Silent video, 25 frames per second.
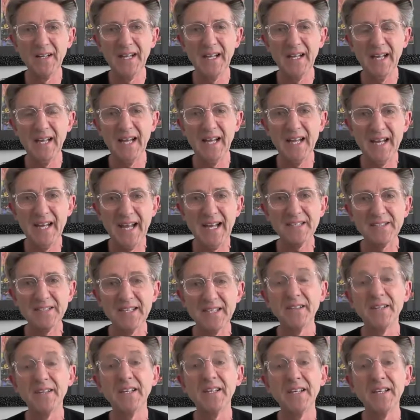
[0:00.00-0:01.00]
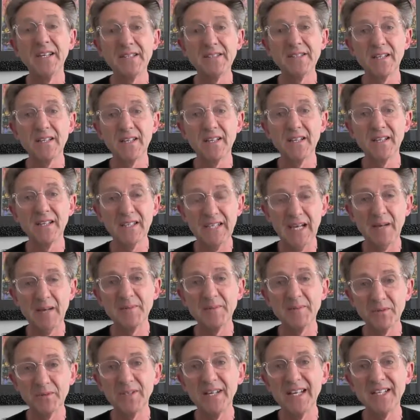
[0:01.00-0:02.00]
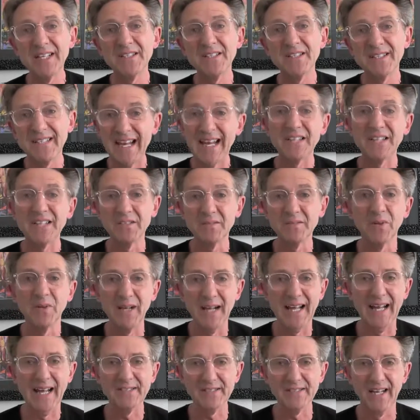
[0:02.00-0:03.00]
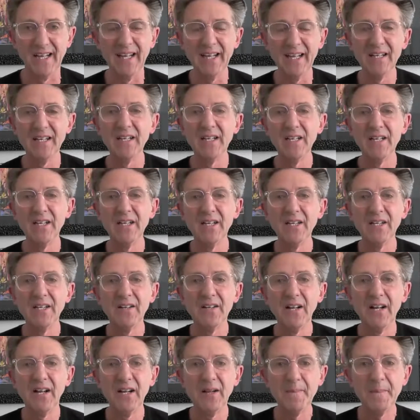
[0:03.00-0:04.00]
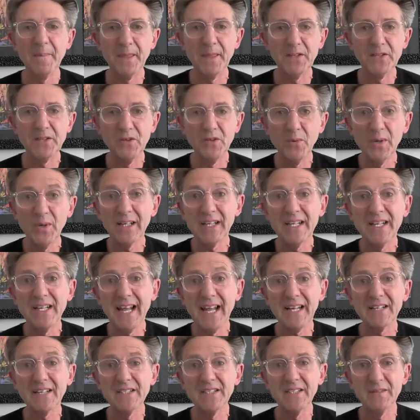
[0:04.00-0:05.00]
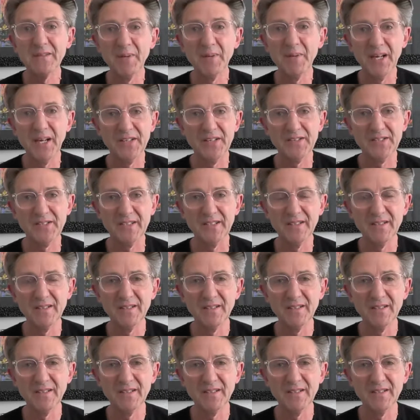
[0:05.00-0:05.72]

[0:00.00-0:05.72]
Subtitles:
an asset that is a capital gains taxable asset to a connected person,